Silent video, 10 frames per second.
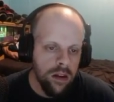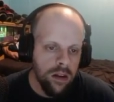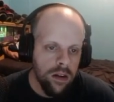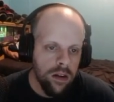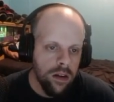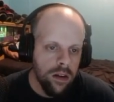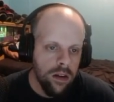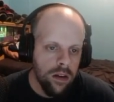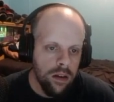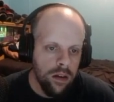
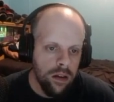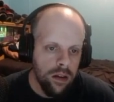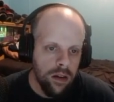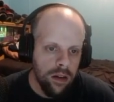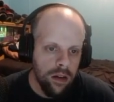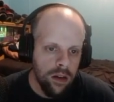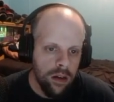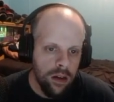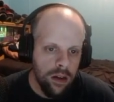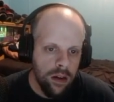
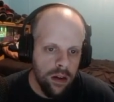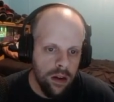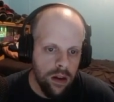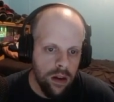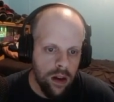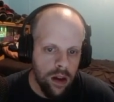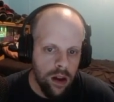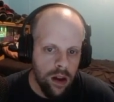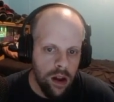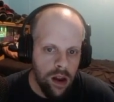
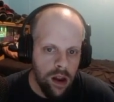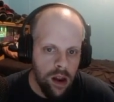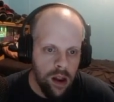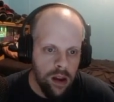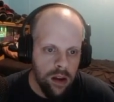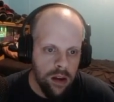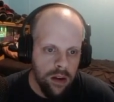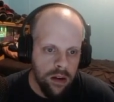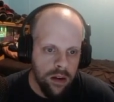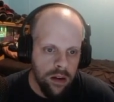(no one is talking)